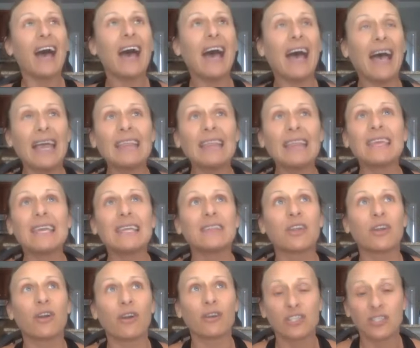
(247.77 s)
I think
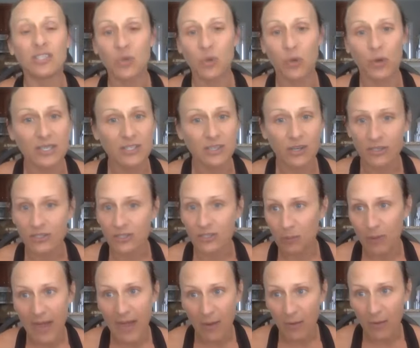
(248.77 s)
that our stories are so
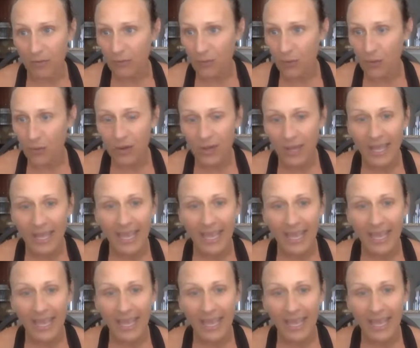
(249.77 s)
powerful,